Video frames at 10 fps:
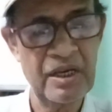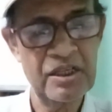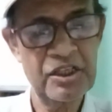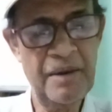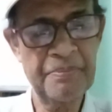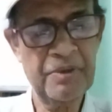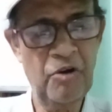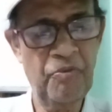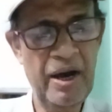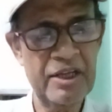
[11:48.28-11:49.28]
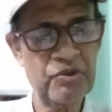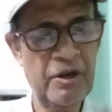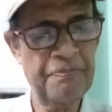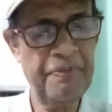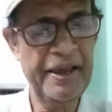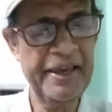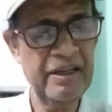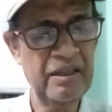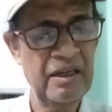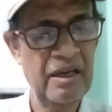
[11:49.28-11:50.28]
some cowboys were
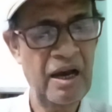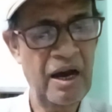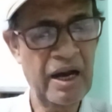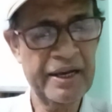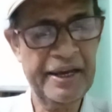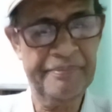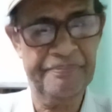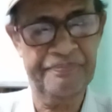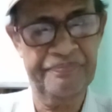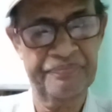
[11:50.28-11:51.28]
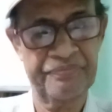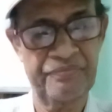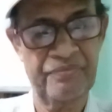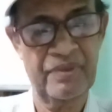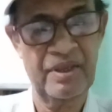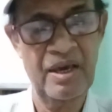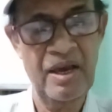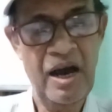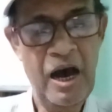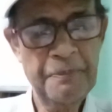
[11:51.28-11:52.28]
playing a game.
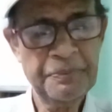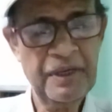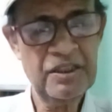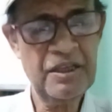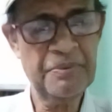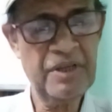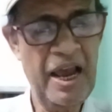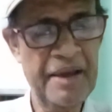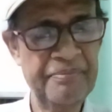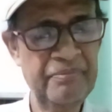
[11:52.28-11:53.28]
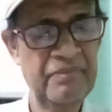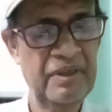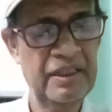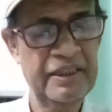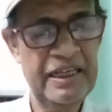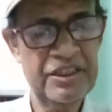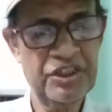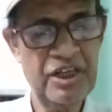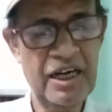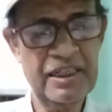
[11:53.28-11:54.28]
After some time, they
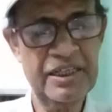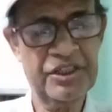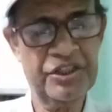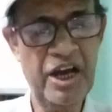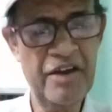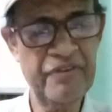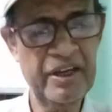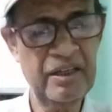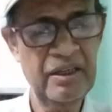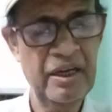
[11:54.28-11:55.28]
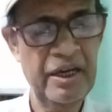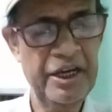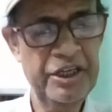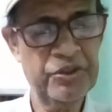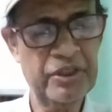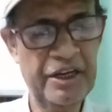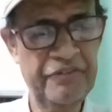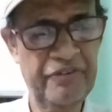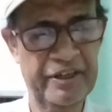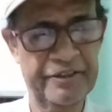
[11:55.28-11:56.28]
started diving into the
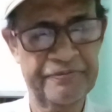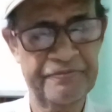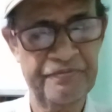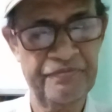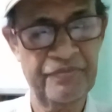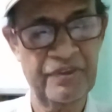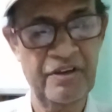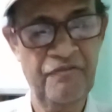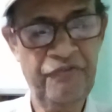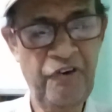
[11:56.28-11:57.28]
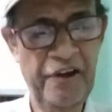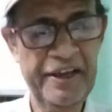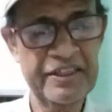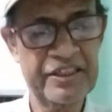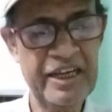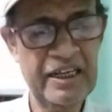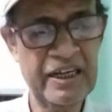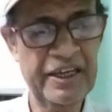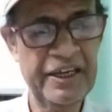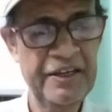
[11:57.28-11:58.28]
river, flowing
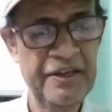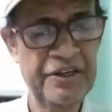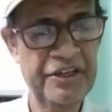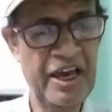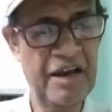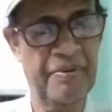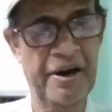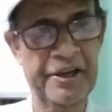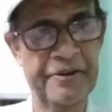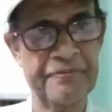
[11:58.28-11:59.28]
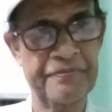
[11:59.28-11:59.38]
gently nearby.